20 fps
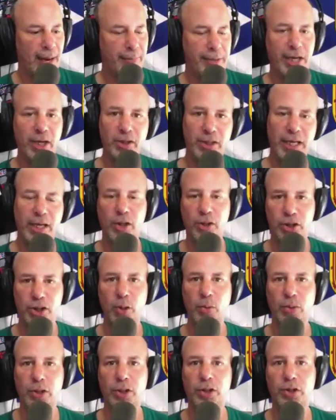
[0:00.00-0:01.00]
Here's how to
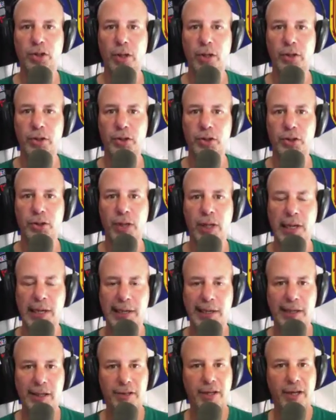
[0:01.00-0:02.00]
shoot the church.
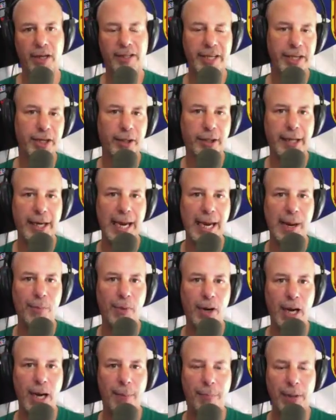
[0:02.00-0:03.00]
Here's how to set your
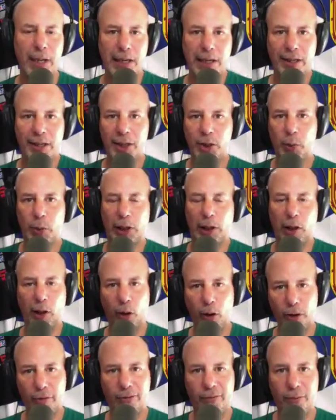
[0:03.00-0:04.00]
camera up. Here's what to
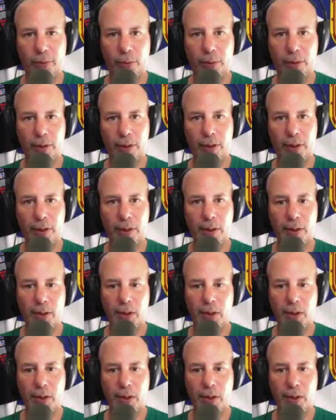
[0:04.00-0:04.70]
look for.